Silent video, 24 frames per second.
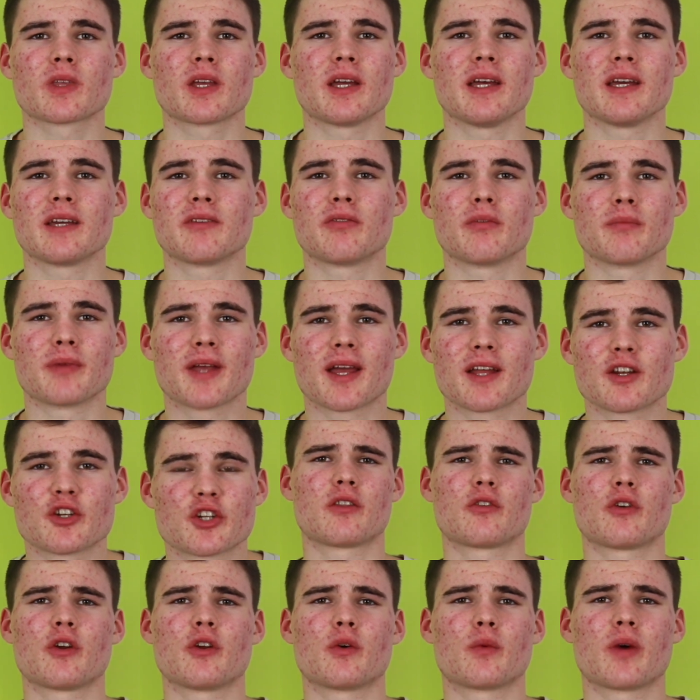it from getting
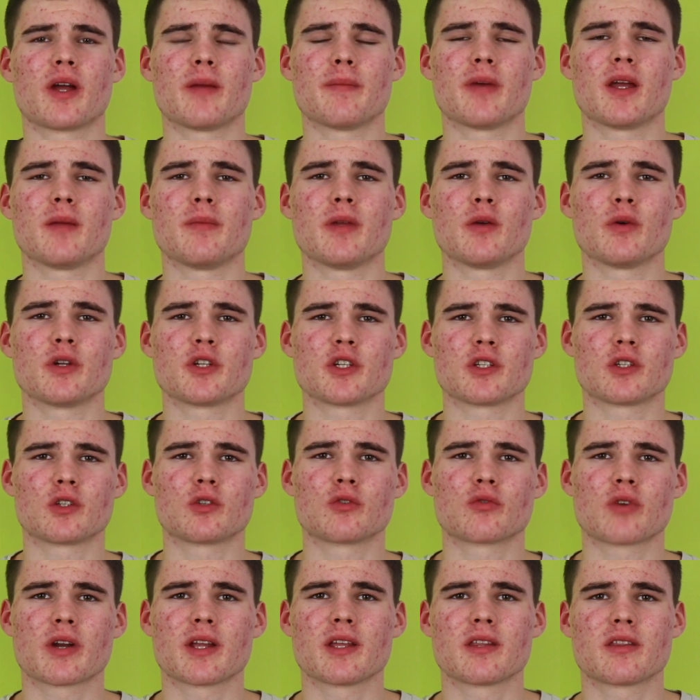thrown away maybe, which is a
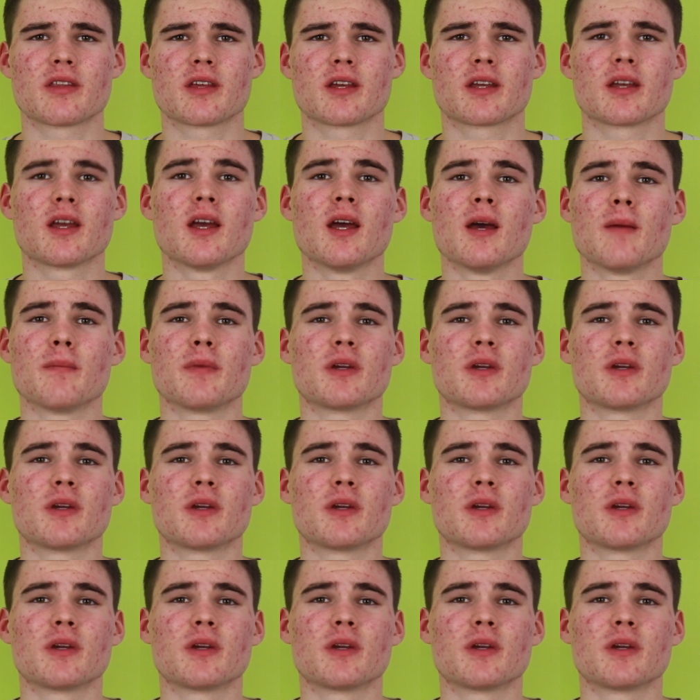great thing,